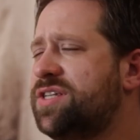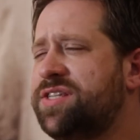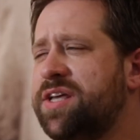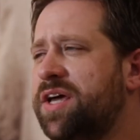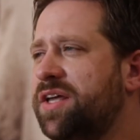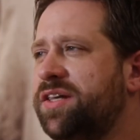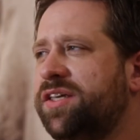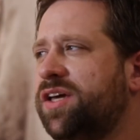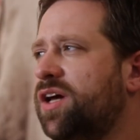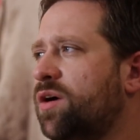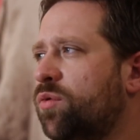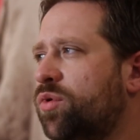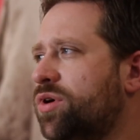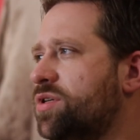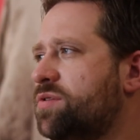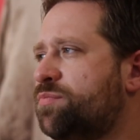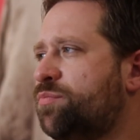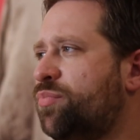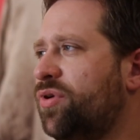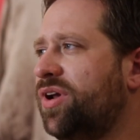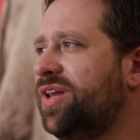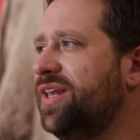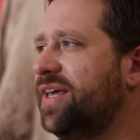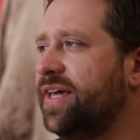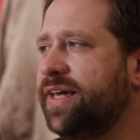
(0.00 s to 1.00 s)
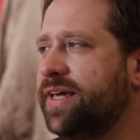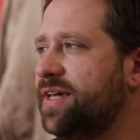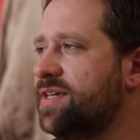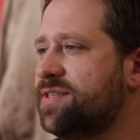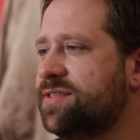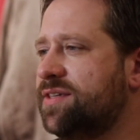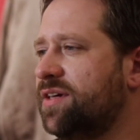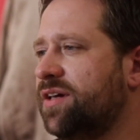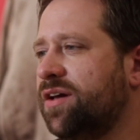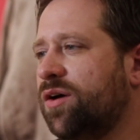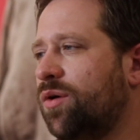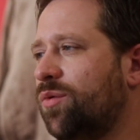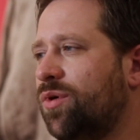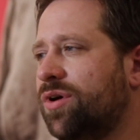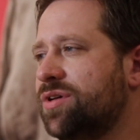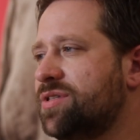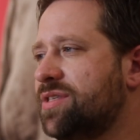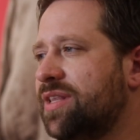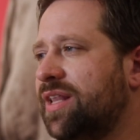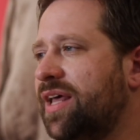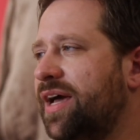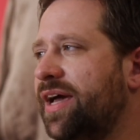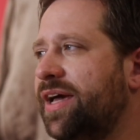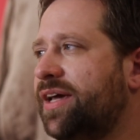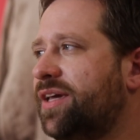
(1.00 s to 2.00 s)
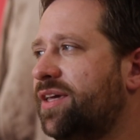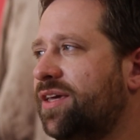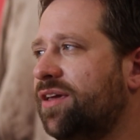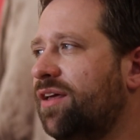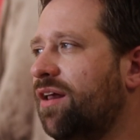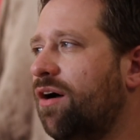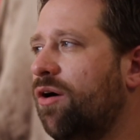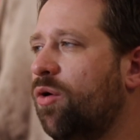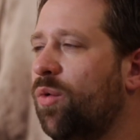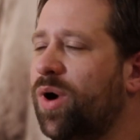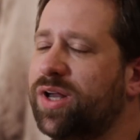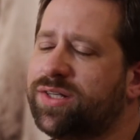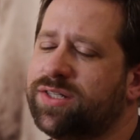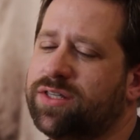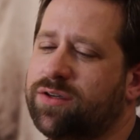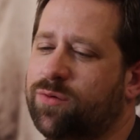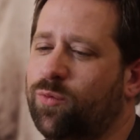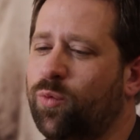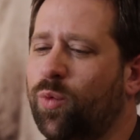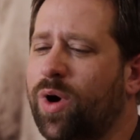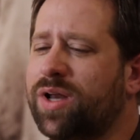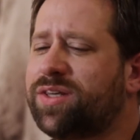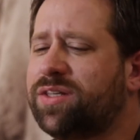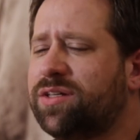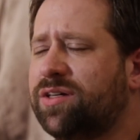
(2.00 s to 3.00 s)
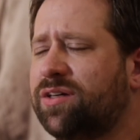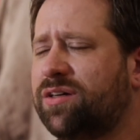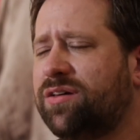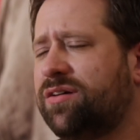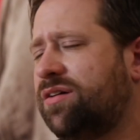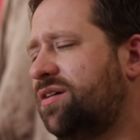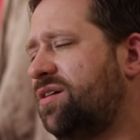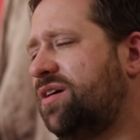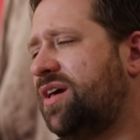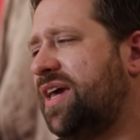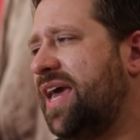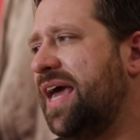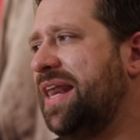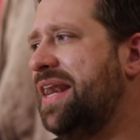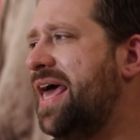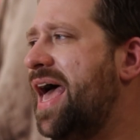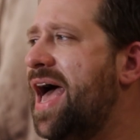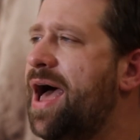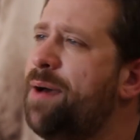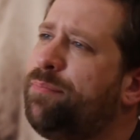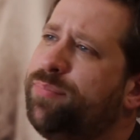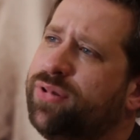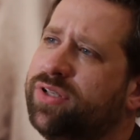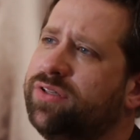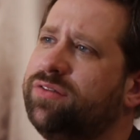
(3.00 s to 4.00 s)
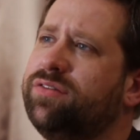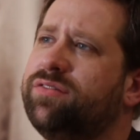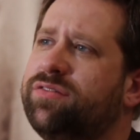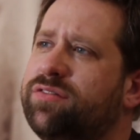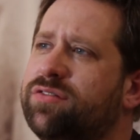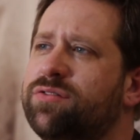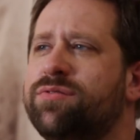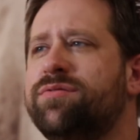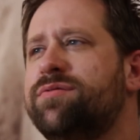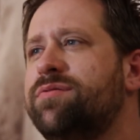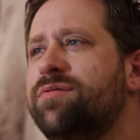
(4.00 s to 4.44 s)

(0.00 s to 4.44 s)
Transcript: idea was pretty easy. It was like, you know, what can happen to